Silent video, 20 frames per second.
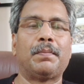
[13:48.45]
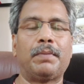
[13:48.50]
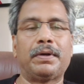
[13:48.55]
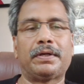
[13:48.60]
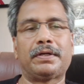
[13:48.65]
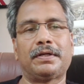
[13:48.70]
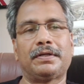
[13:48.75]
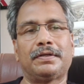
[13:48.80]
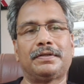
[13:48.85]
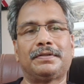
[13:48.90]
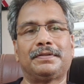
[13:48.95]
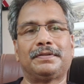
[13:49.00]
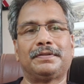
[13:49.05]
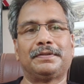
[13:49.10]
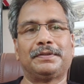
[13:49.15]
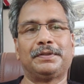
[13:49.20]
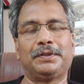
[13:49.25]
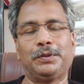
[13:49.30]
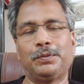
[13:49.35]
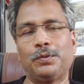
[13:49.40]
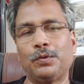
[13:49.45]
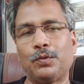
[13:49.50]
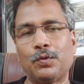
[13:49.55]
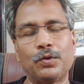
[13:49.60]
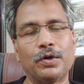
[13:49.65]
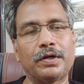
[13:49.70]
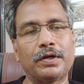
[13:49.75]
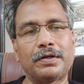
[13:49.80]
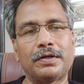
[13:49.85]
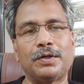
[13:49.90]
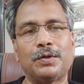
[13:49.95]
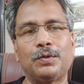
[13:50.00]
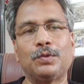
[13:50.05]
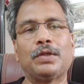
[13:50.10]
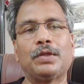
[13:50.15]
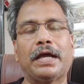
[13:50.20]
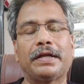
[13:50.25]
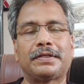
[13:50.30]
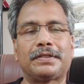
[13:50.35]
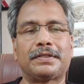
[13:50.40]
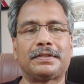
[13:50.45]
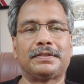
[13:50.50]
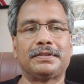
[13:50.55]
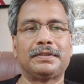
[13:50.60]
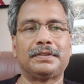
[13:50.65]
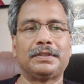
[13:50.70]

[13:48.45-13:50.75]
But if you could not do that,